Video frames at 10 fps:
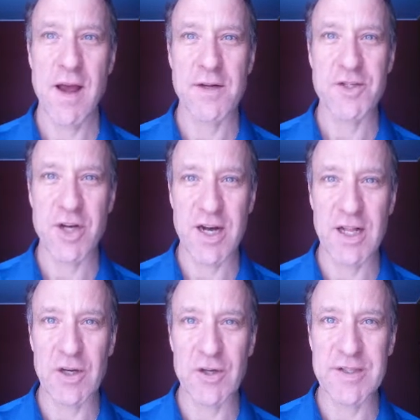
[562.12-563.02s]
a
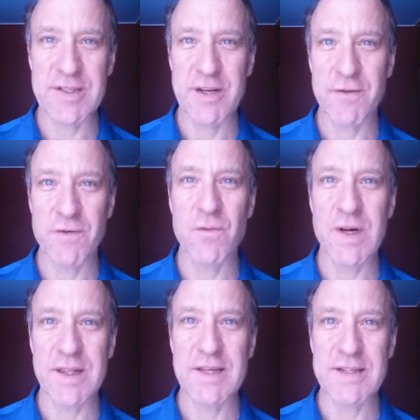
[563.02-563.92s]
child could see through
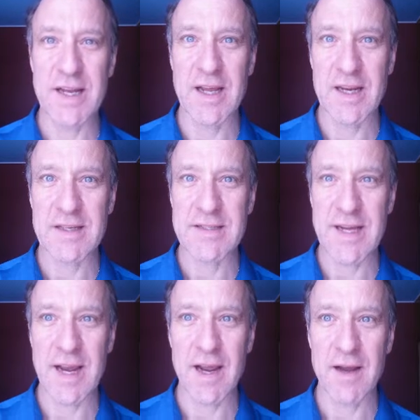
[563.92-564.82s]
what this idiot is
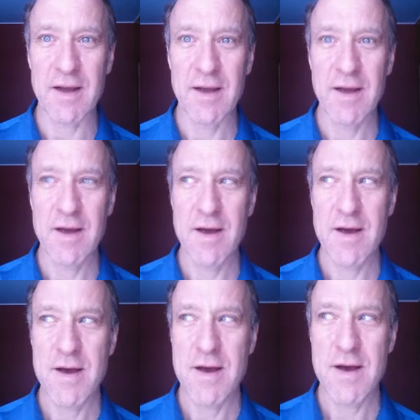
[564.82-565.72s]
saying.
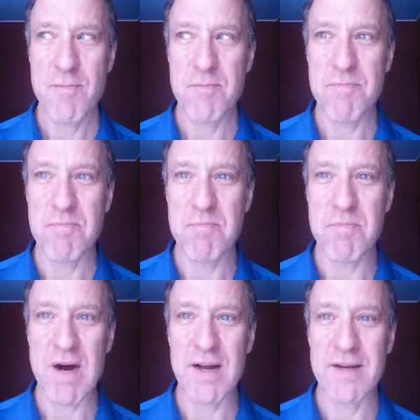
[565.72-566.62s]

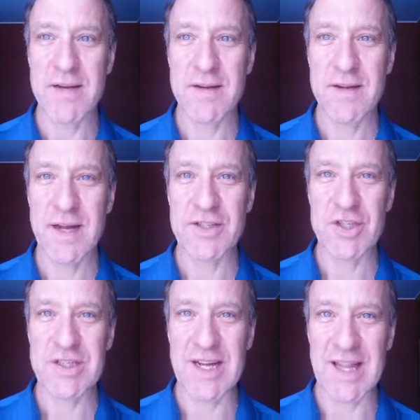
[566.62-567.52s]
But it's
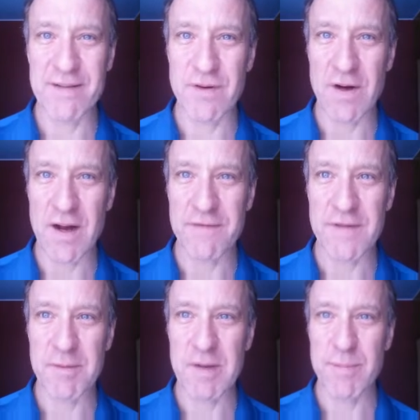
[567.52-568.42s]
just clever
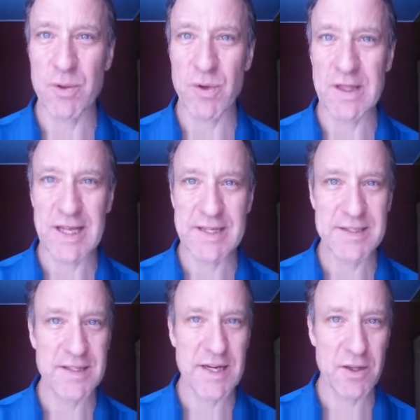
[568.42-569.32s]
enough that people who are
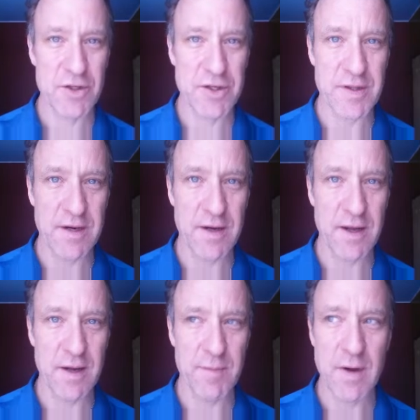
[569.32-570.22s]
less intelligent than
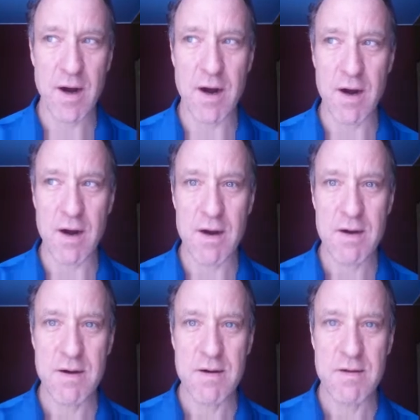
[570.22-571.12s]
I am
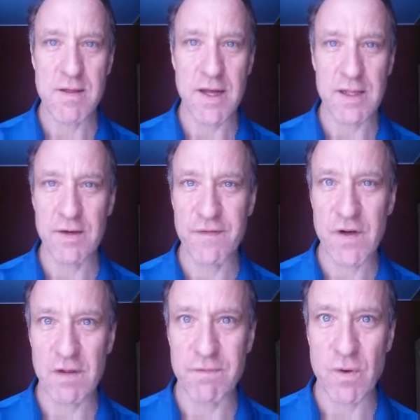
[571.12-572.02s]
are likely to
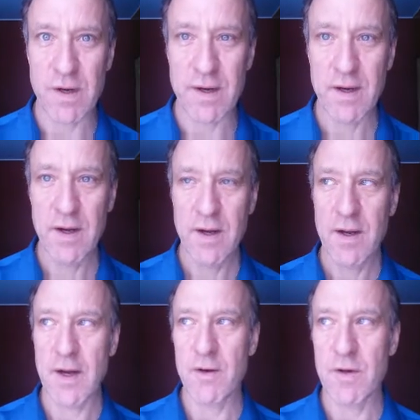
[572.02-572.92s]
fall for it.
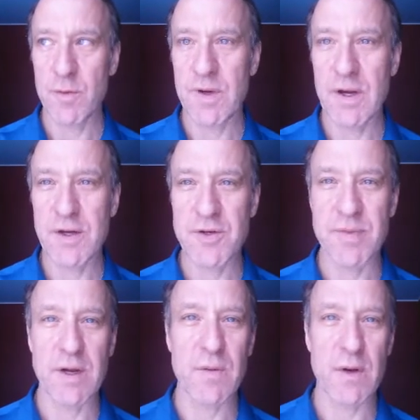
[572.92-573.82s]
Now, human nature
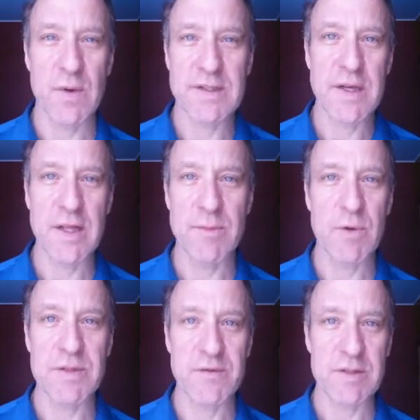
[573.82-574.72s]
being what it was, I think
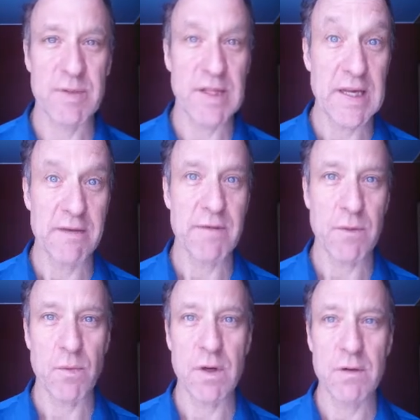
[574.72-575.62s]
most of us believe
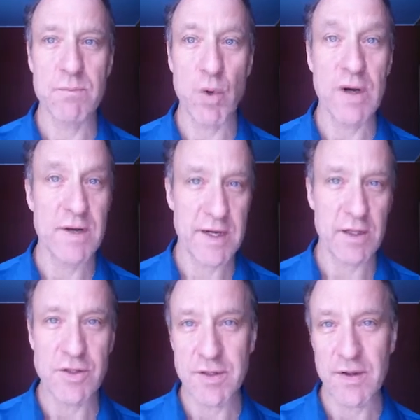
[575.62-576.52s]
that we're more
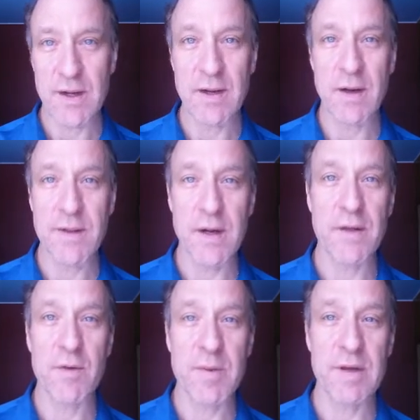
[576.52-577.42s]
intelligent than, than
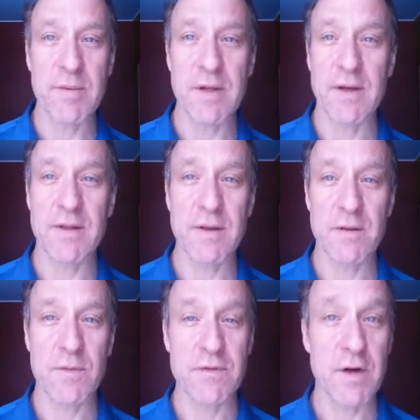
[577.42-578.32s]
other people. I
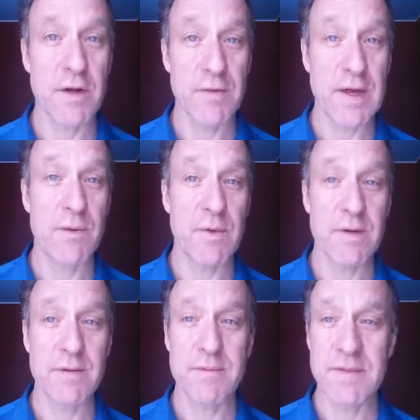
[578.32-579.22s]
think that we've argued that
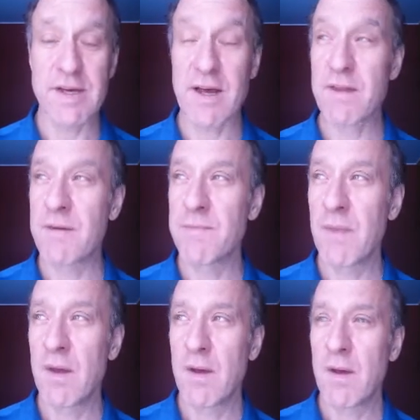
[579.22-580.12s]
one to death.
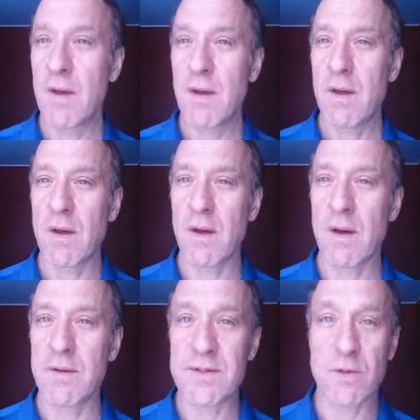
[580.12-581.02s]

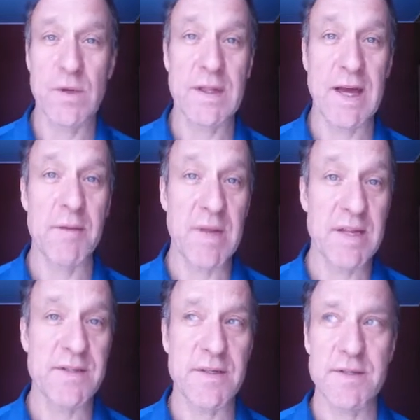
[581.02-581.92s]
Uh, so, what that
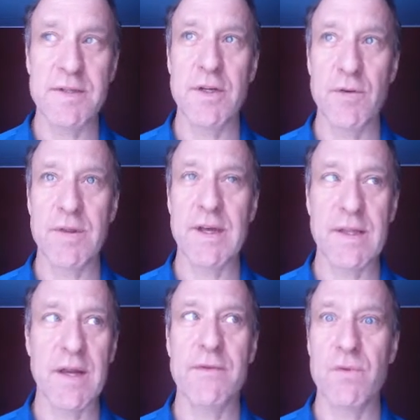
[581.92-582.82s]
means is you
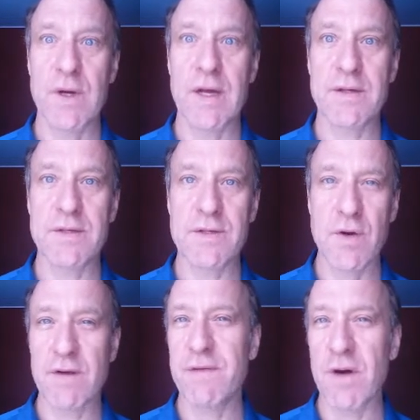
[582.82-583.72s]
think that everyone else is
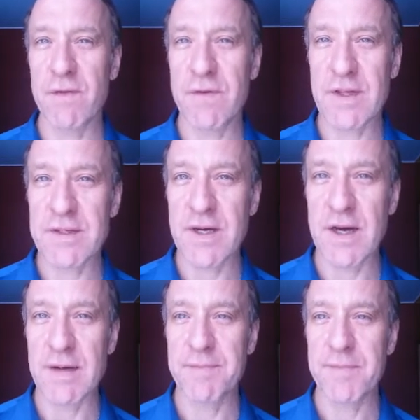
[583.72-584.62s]
going to fall for this
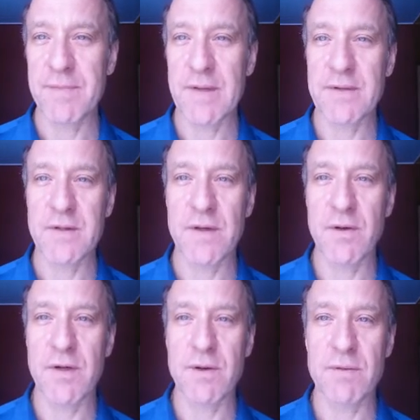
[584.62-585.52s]
guy. You
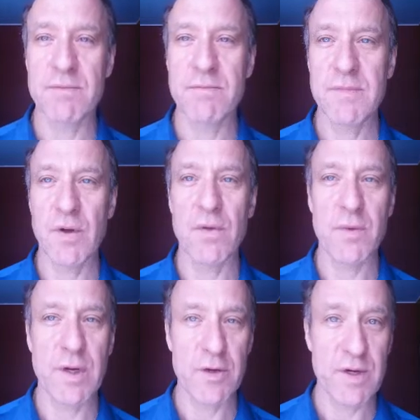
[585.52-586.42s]
know, you're the
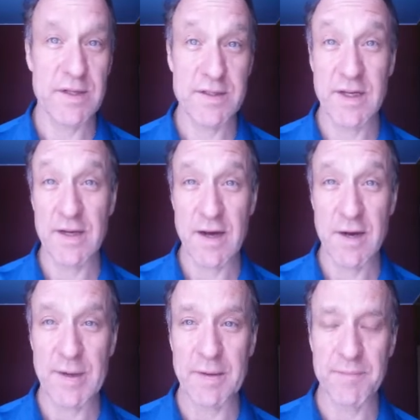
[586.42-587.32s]
only one who can see it
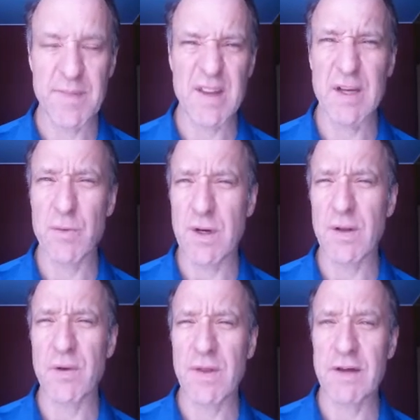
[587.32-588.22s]
coming. I think we
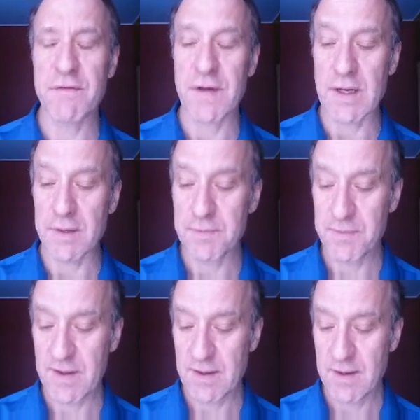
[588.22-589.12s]
all know that feeling.
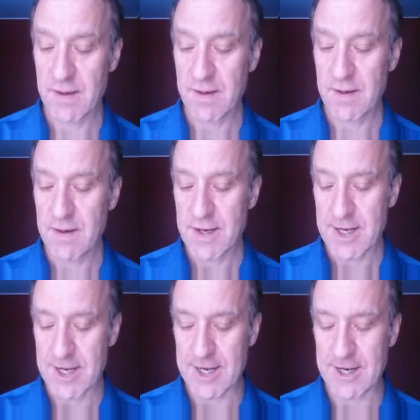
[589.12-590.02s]

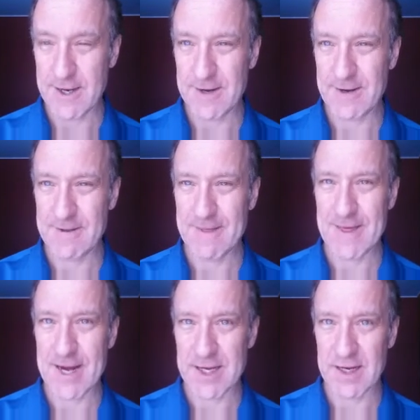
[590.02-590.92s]
And
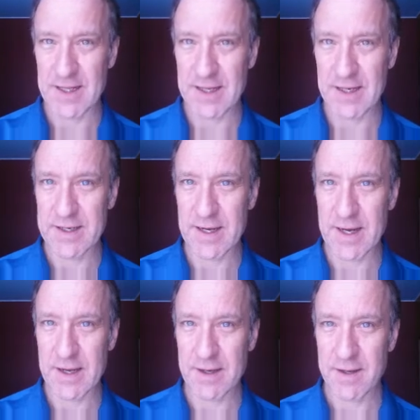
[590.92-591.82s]
that can lead to
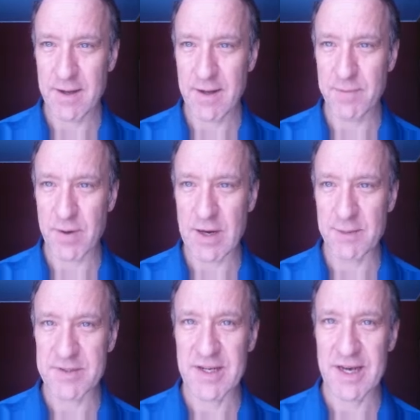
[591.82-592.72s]
hate, and
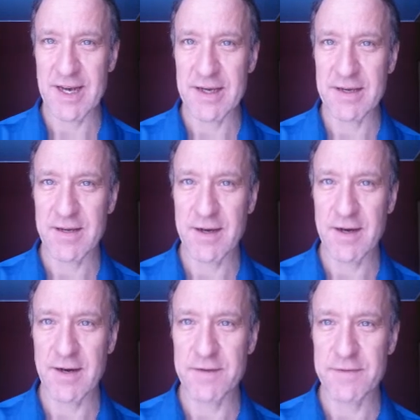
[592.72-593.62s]
perhaps hate
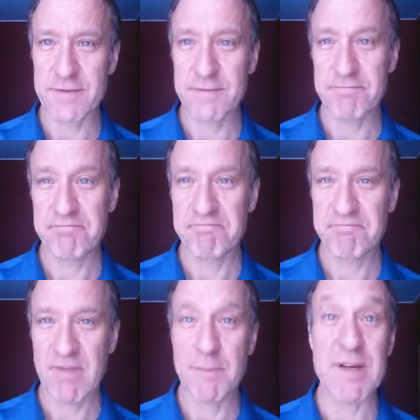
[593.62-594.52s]
of
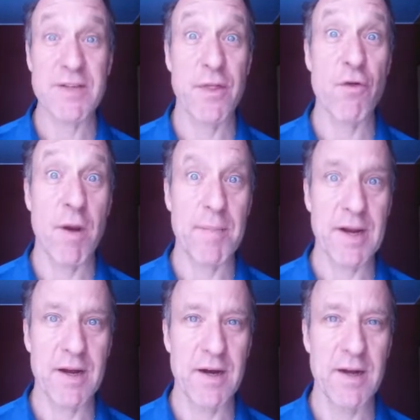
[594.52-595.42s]
a
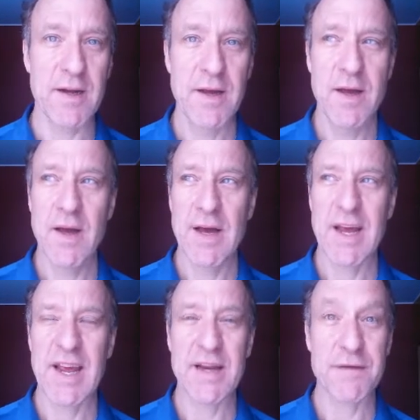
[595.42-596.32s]
misanthropic kind,
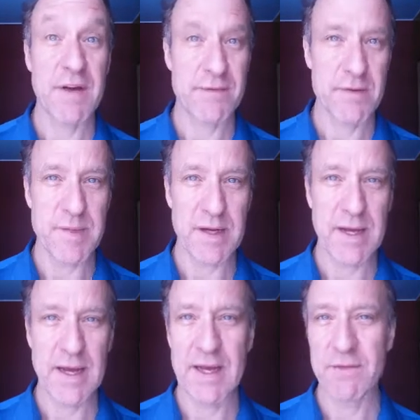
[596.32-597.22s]
a hate of
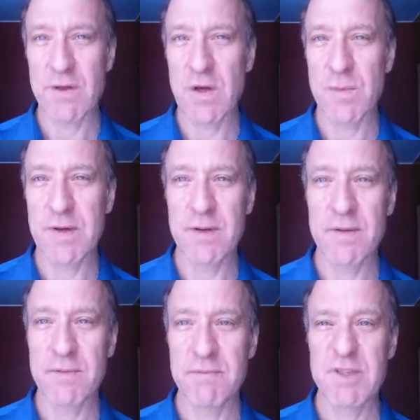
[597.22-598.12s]
everybody, a hate of the
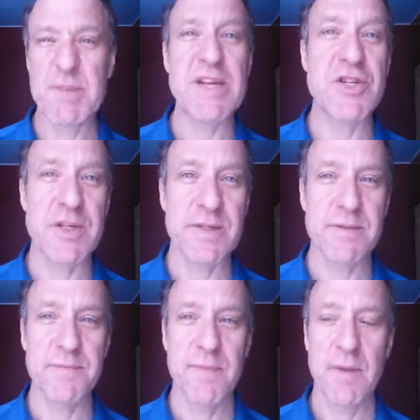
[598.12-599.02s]
human species,